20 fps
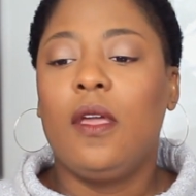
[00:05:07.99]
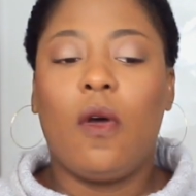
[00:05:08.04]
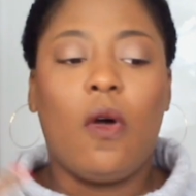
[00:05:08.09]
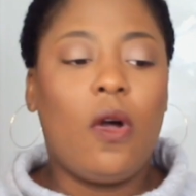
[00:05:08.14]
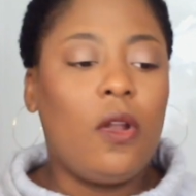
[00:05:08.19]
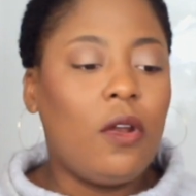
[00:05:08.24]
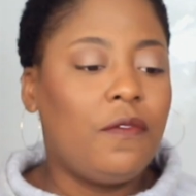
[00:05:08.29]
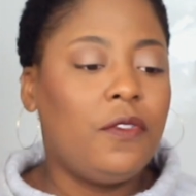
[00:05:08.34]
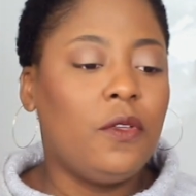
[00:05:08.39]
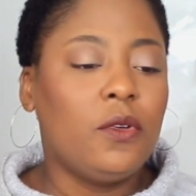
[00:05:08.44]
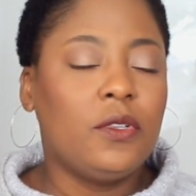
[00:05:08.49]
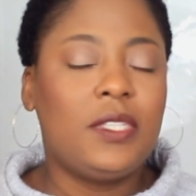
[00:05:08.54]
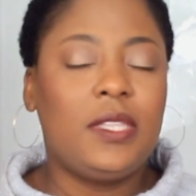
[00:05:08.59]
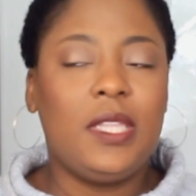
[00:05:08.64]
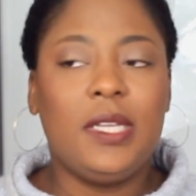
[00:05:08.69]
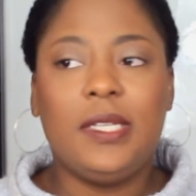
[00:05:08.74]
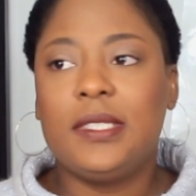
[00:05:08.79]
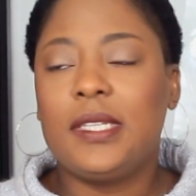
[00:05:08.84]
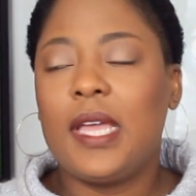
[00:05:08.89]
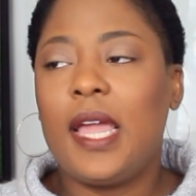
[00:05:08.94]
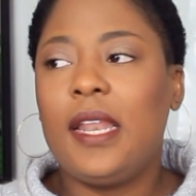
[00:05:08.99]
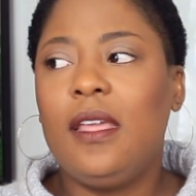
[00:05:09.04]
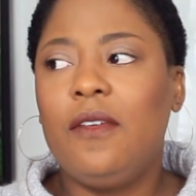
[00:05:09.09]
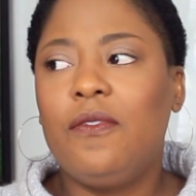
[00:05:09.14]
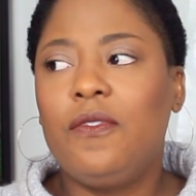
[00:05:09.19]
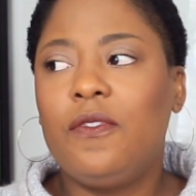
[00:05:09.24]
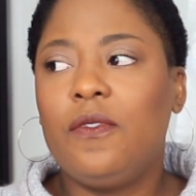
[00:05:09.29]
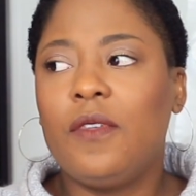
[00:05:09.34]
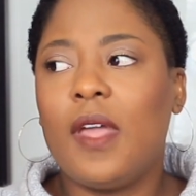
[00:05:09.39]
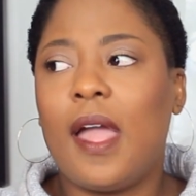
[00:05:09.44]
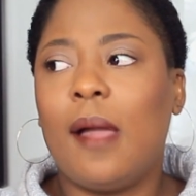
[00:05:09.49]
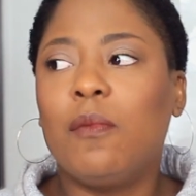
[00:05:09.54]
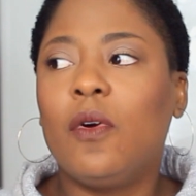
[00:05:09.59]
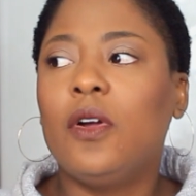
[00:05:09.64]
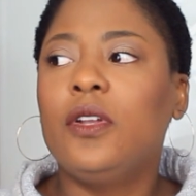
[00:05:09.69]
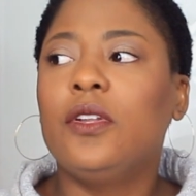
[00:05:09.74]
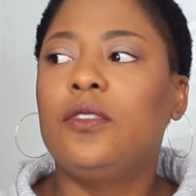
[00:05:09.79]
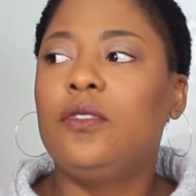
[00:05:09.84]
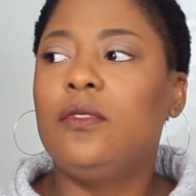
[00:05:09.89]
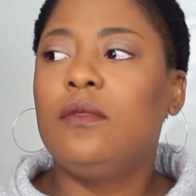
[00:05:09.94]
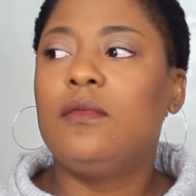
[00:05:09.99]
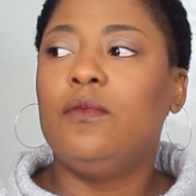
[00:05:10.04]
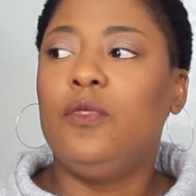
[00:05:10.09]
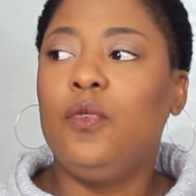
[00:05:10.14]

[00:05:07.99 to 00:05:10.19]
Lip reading: All of those things. And if I'm going to